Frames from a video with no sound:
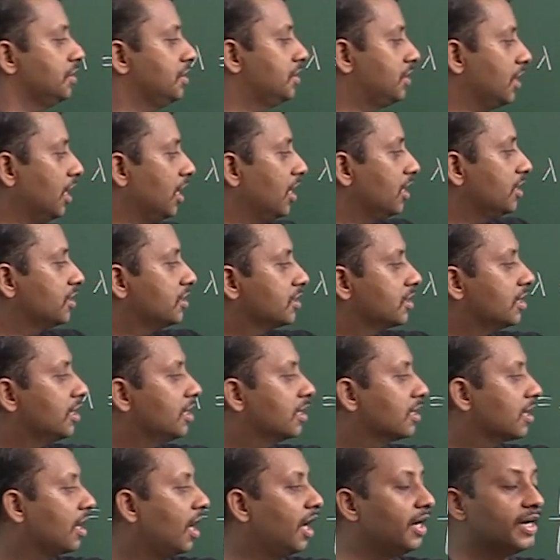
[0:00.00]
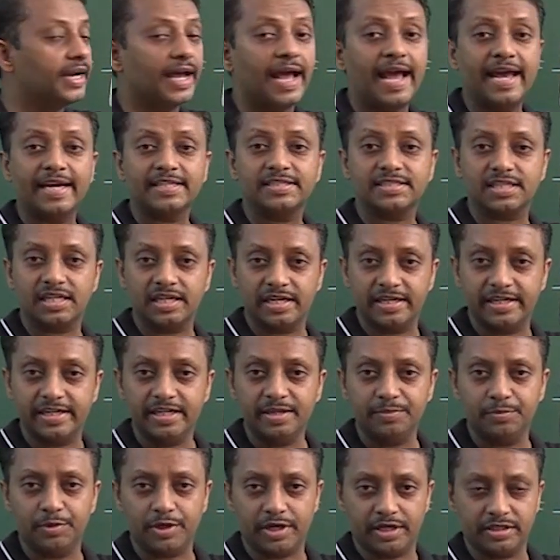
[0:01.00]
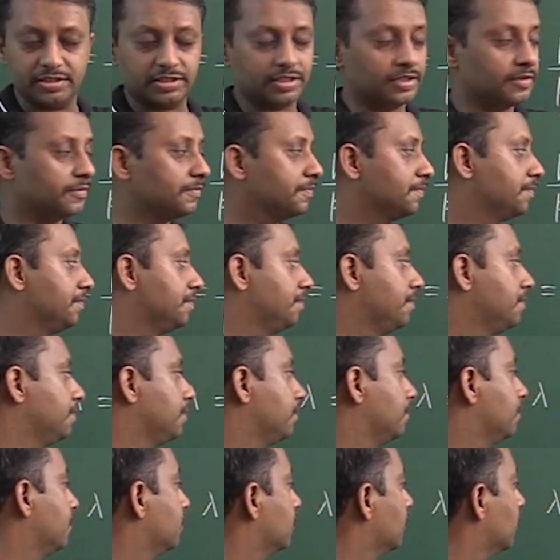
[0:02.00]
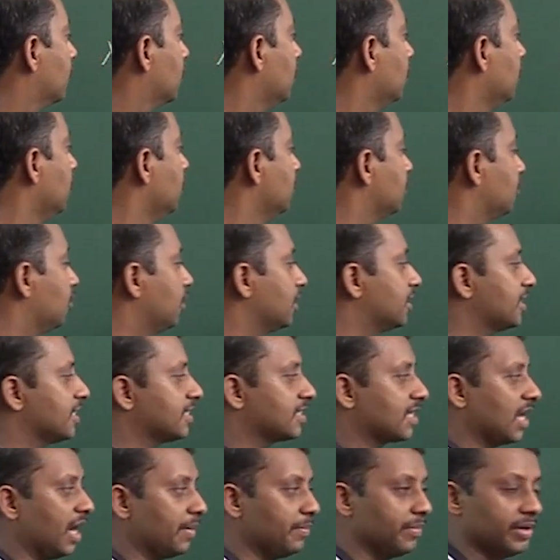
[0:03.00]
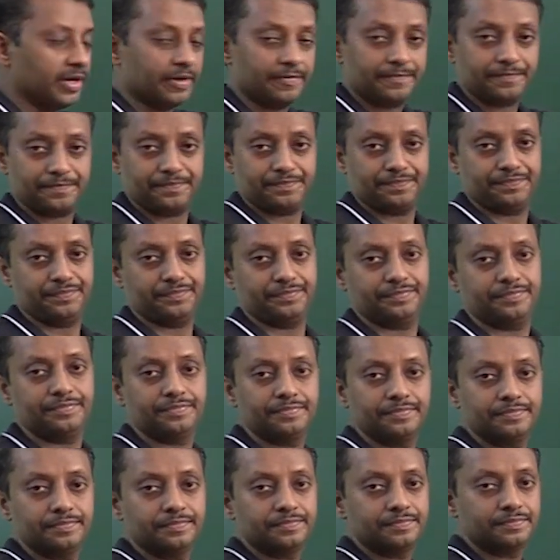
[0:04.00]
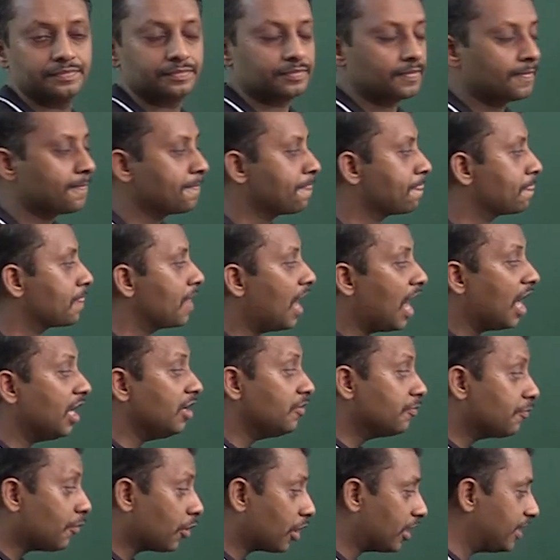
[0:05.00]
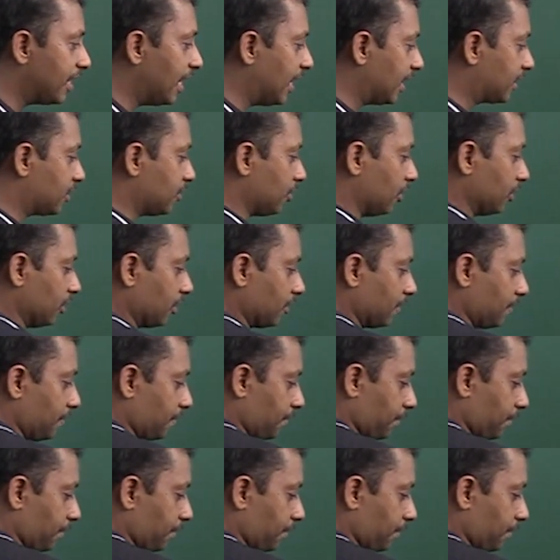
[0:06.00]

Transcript: Charge and accelerating potential. So this is lambda. And for an electron,